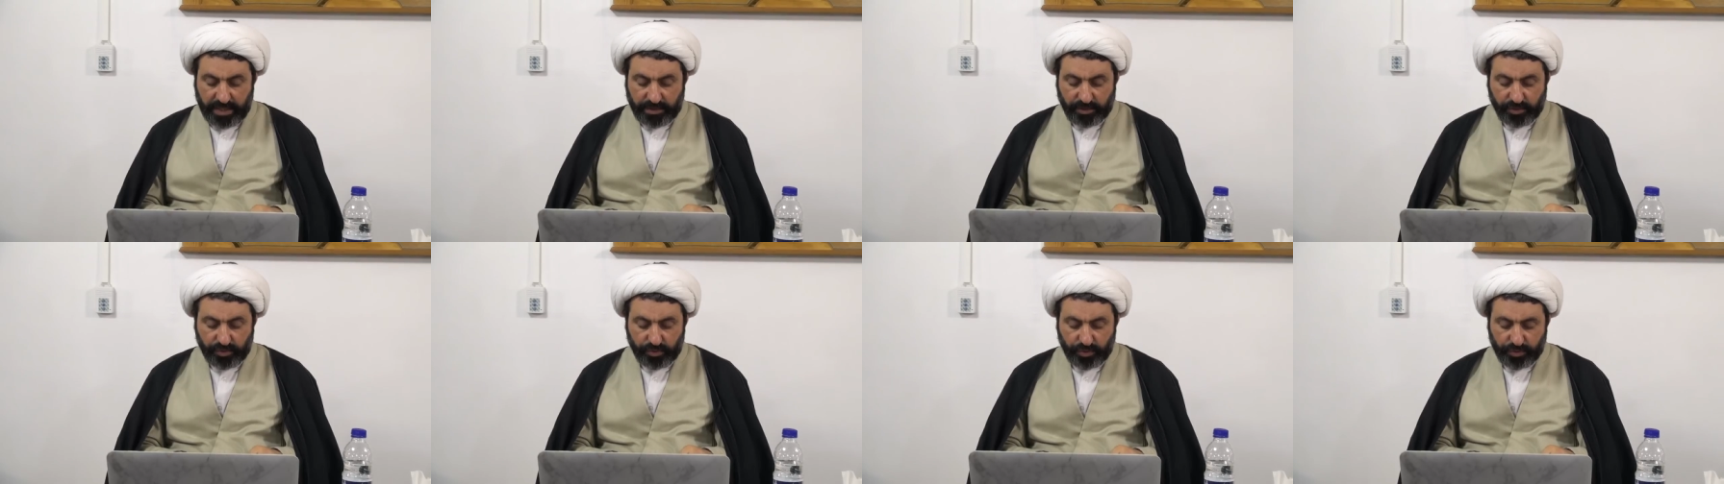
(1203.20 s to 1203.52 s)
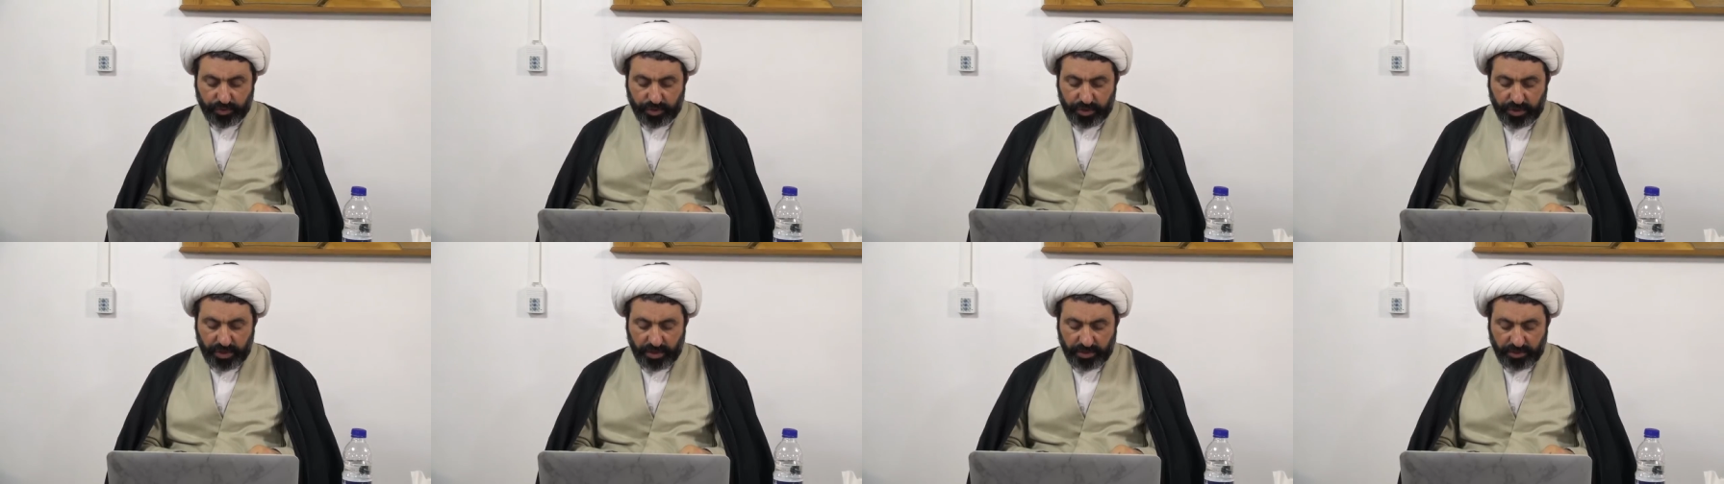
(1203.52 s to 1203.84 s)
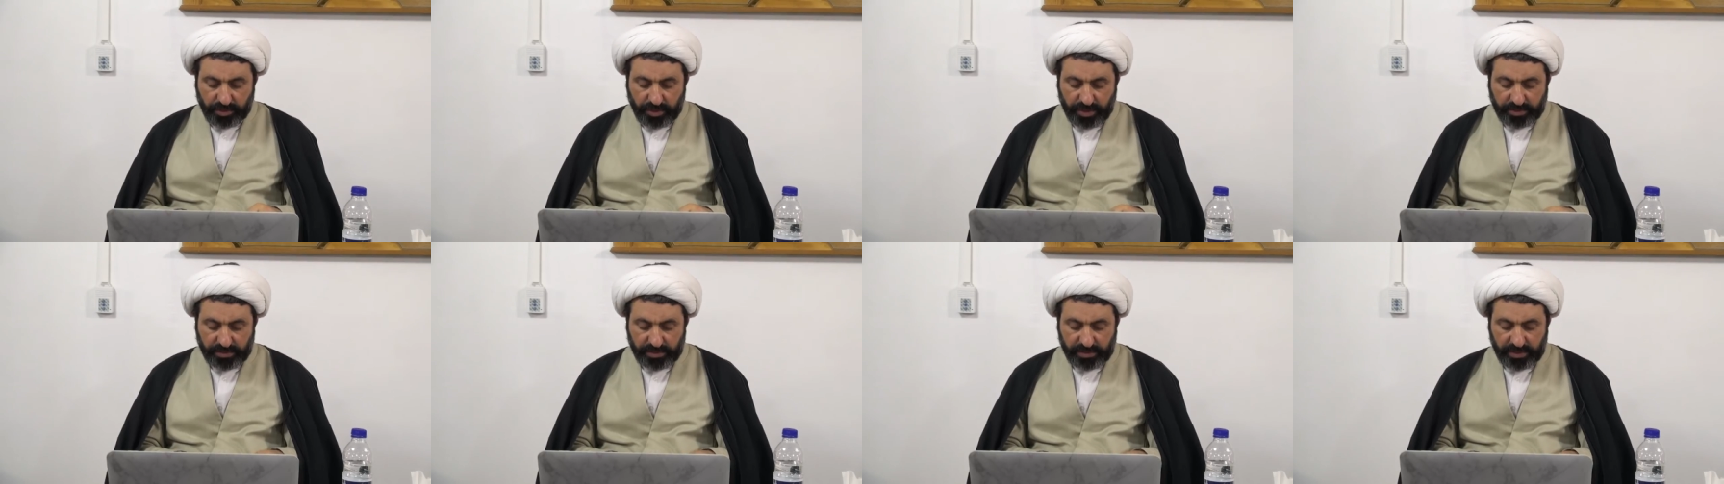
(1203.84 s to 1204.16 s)
and social
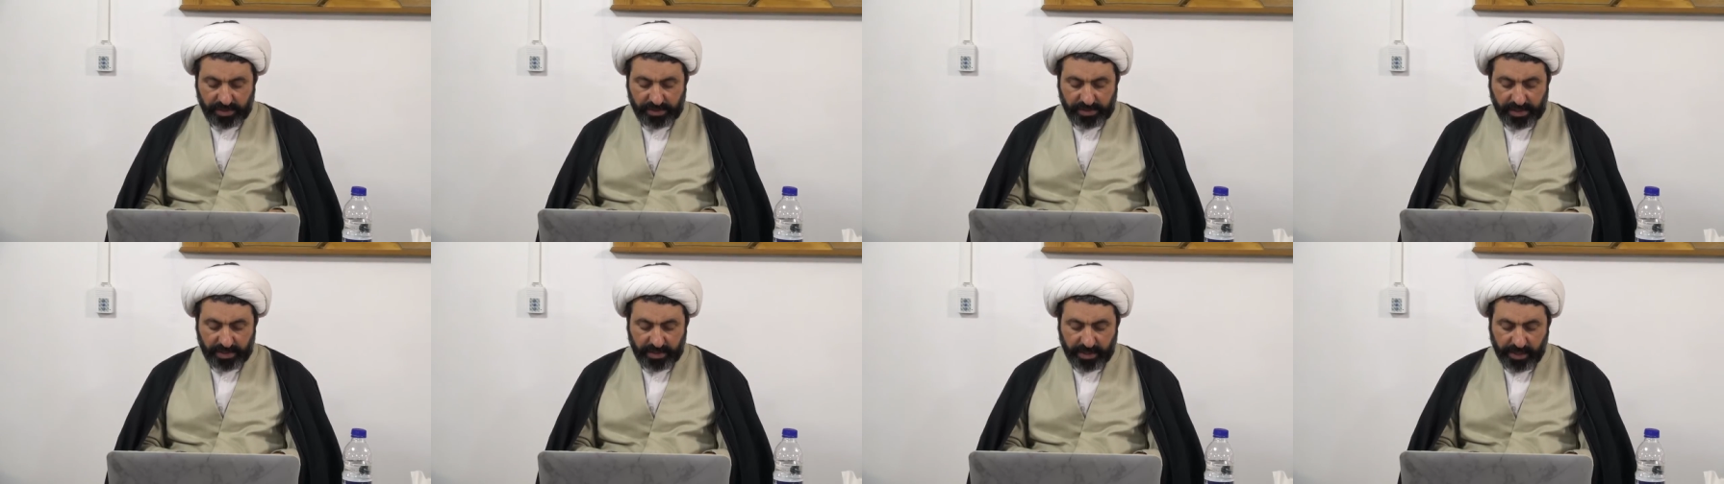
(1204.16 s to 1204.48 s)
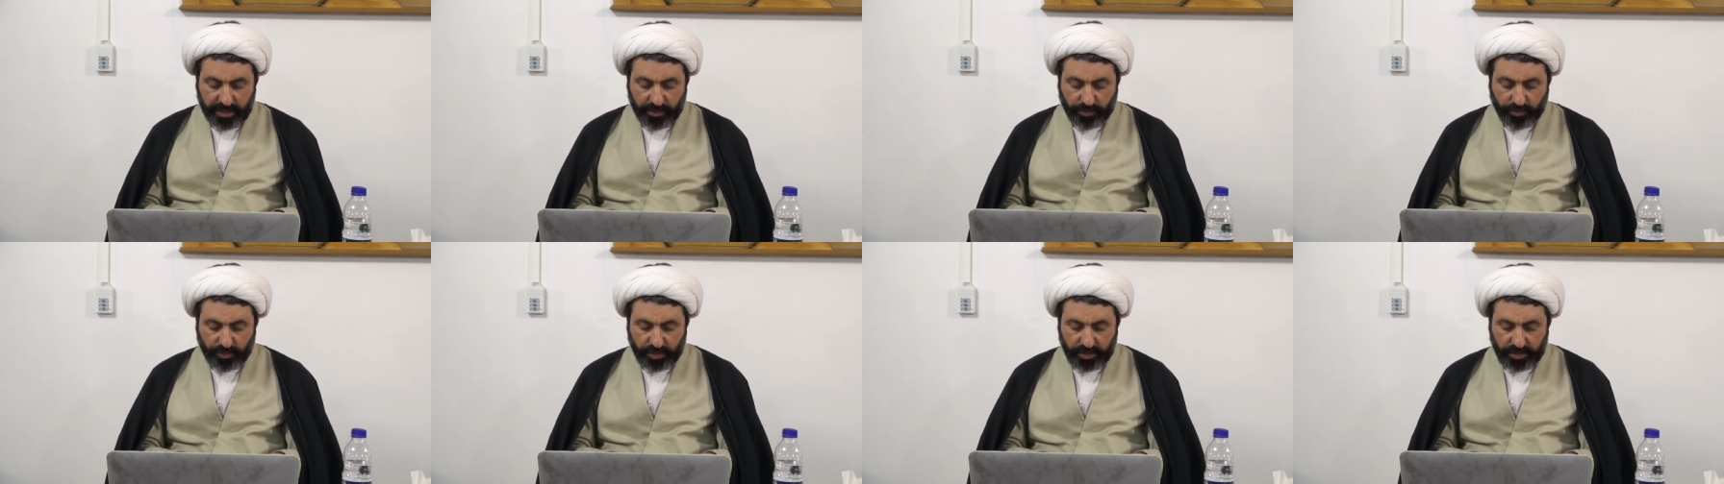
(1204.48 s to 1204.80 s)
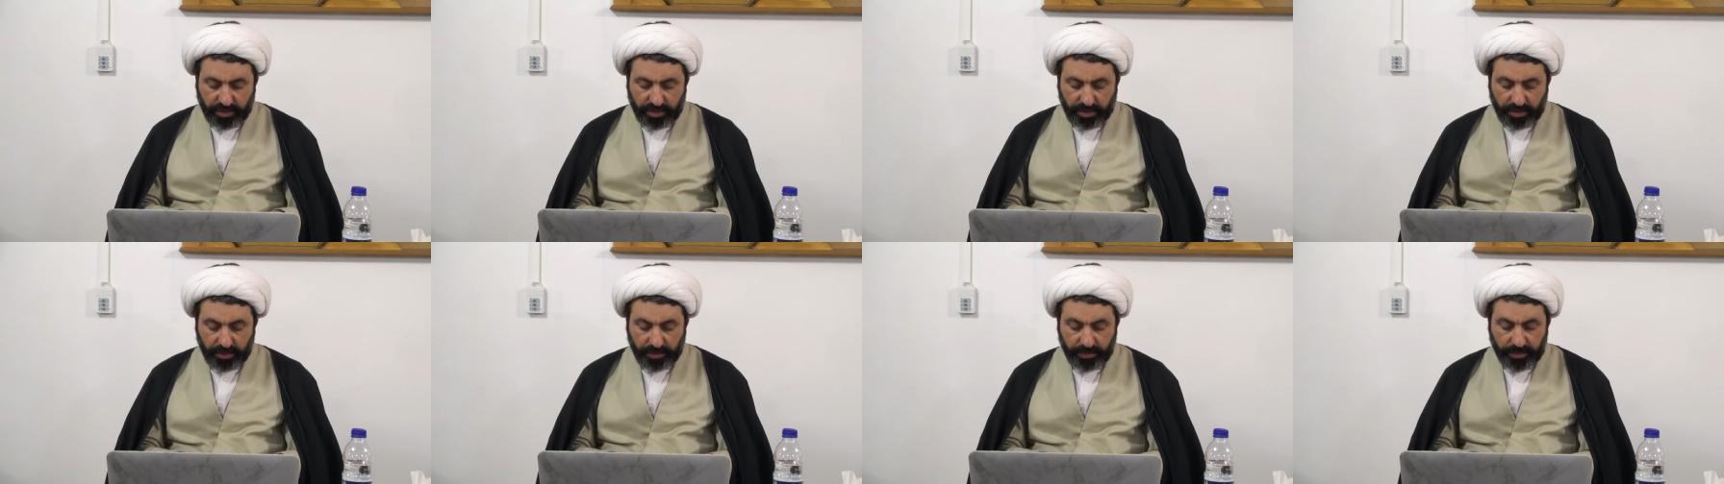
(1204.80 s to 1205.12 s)
justice and
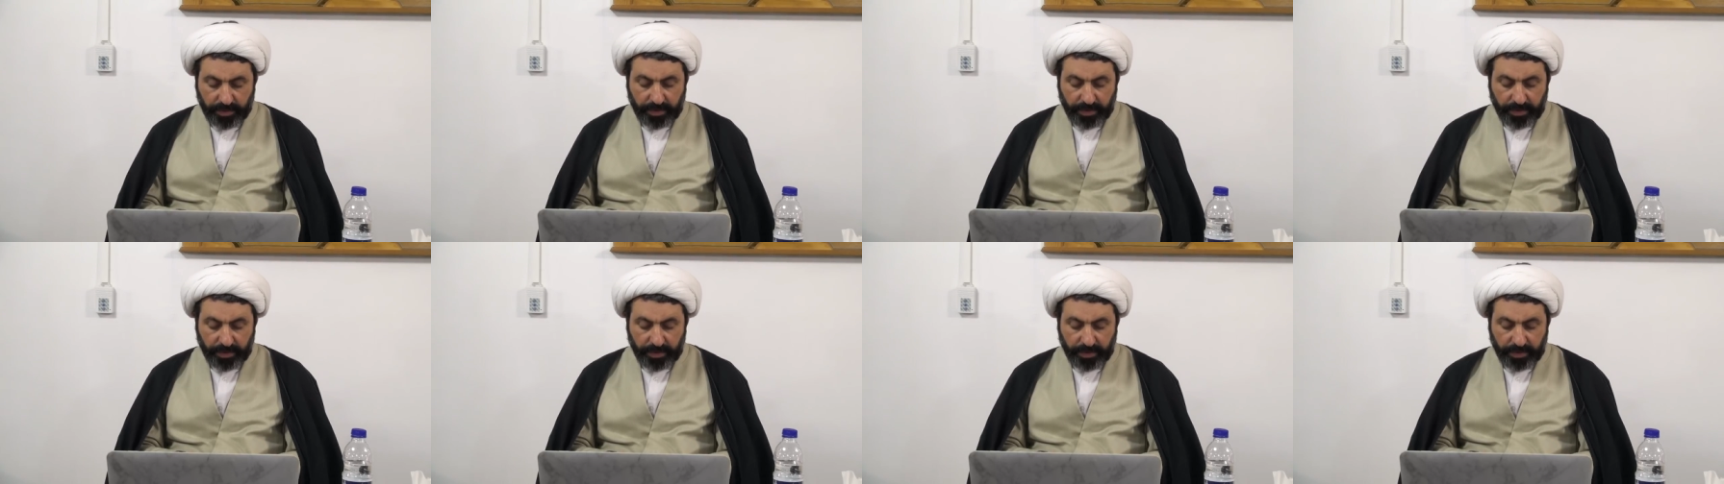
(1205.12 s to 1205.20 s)
equity.